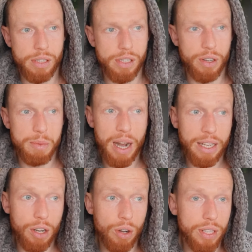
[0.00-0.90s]
You know, you
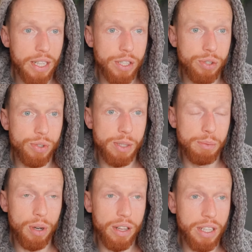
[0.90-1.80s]
might call it extreme,
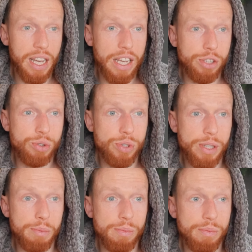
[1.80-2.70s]
but I think
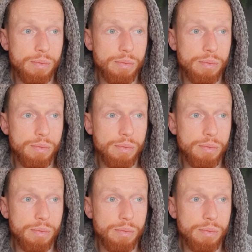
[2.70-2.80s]
extreme